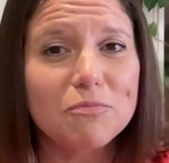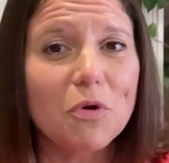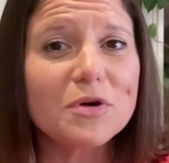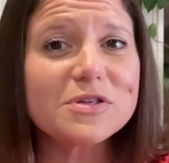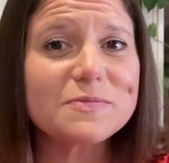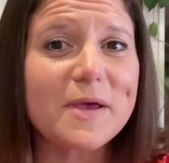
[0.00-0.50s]

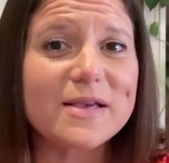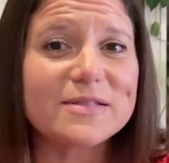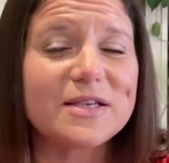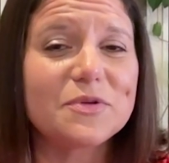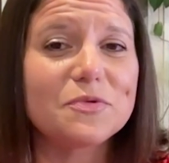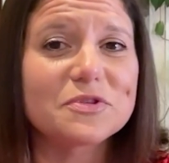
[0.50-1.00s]
more
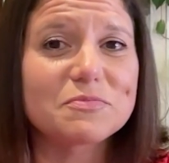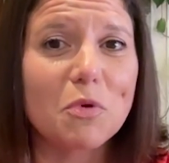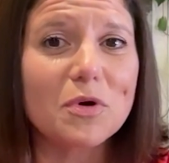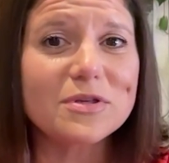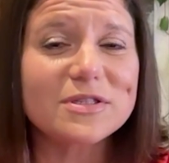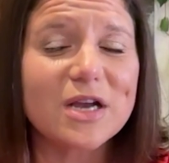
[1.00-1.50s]
space equals
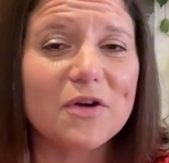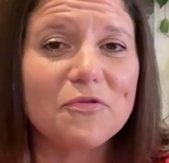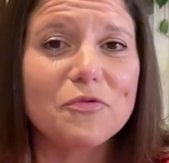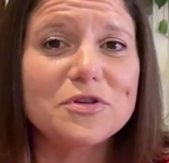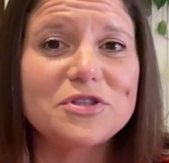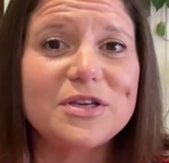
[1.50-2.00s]
more
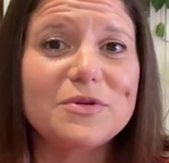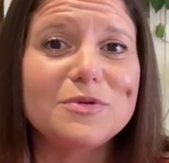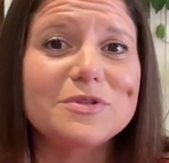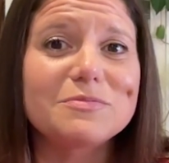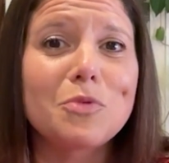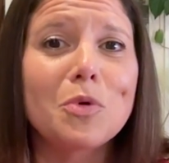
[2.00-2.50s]
stuff, which
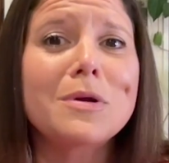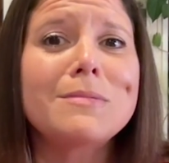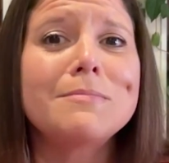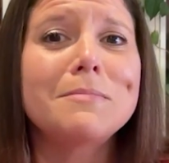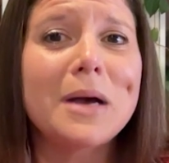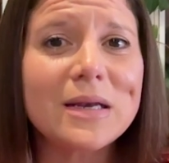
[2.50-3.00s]
equals more
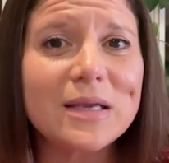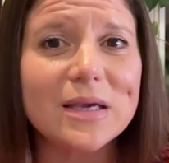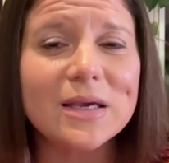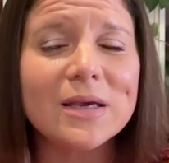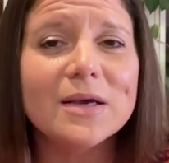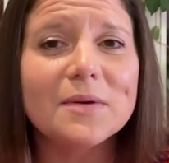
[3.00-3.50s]

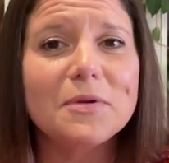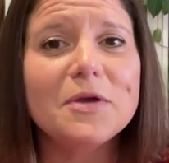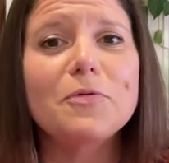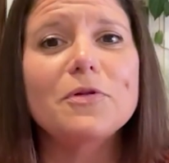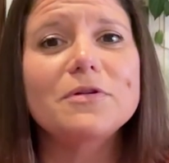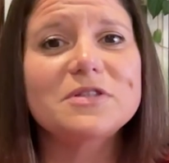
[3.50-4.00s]
money
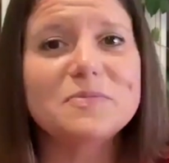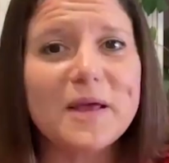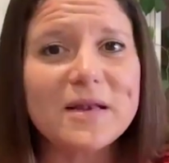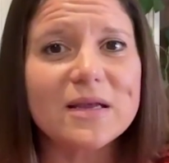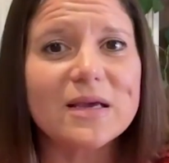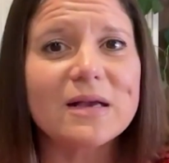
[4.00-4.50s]
people are
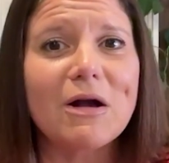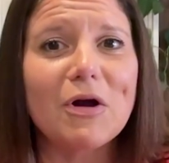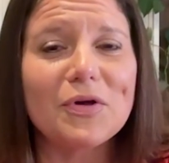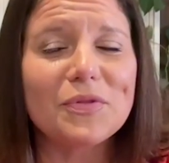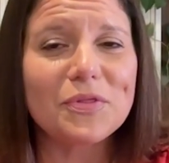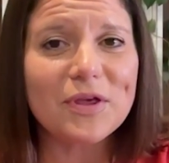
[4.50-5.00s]
spending on